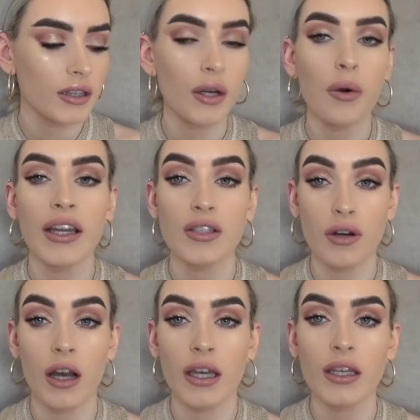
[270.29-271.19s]
They're quite
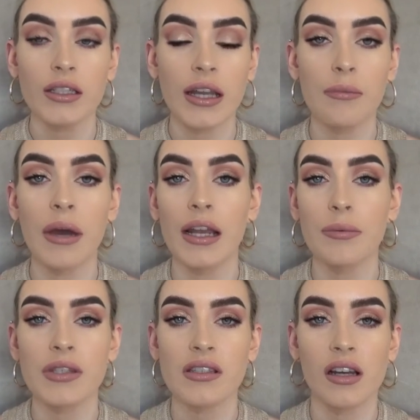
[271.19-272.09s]
dry. Now my
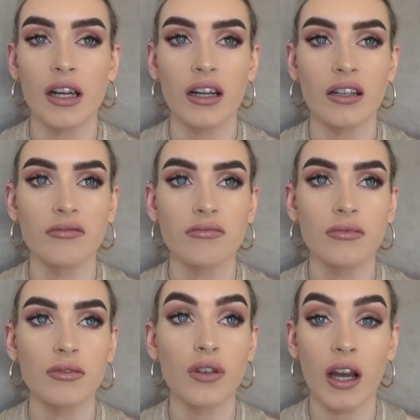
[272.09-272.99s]
lips are
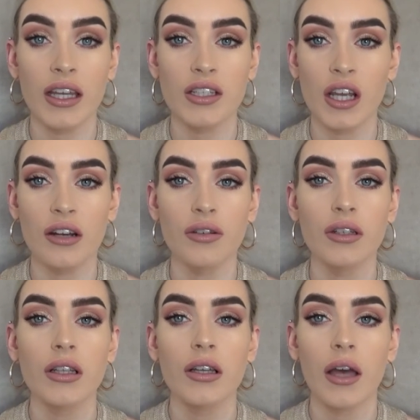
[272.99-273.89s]
dry in
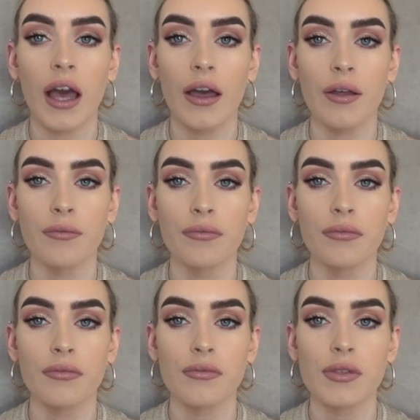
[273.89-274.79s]
general,
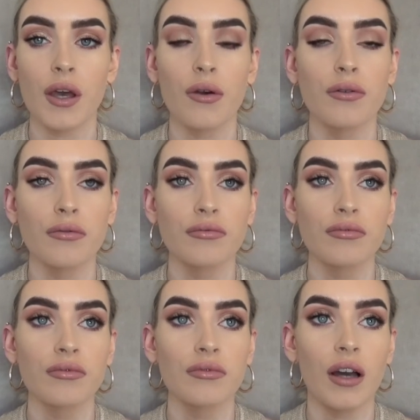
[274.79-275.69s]
so
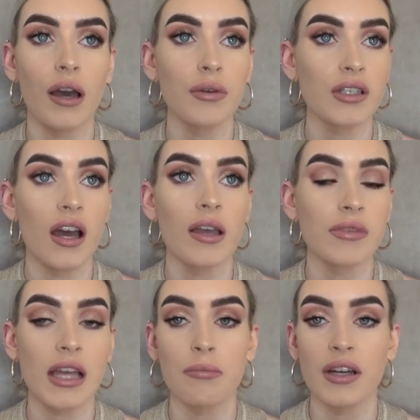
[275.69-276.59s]
I would
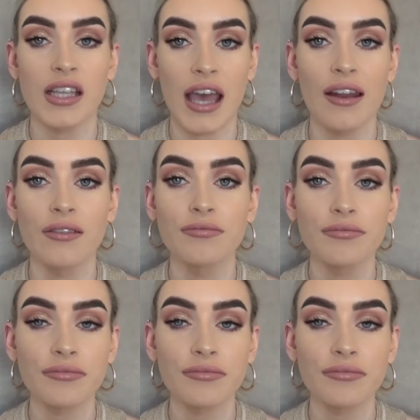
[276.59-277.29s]
times that by 10.